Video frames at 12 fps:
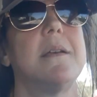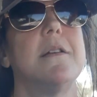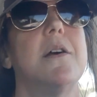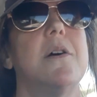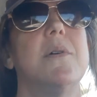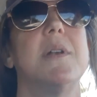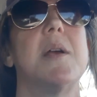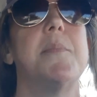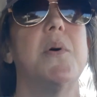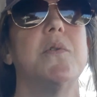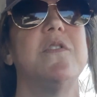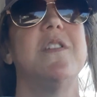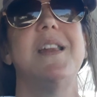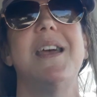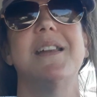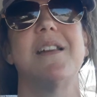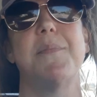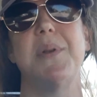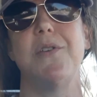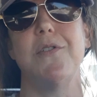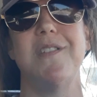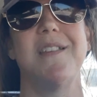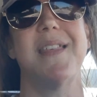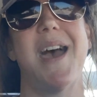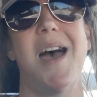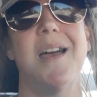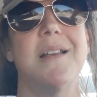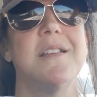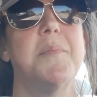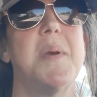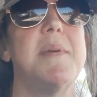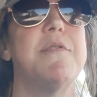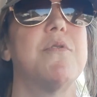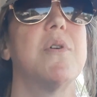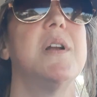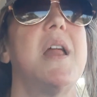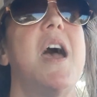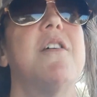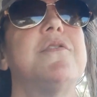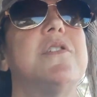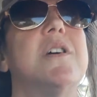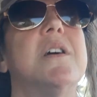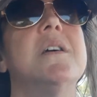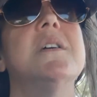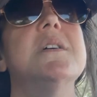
you know, and I posted it, and I've been using that as my before and after.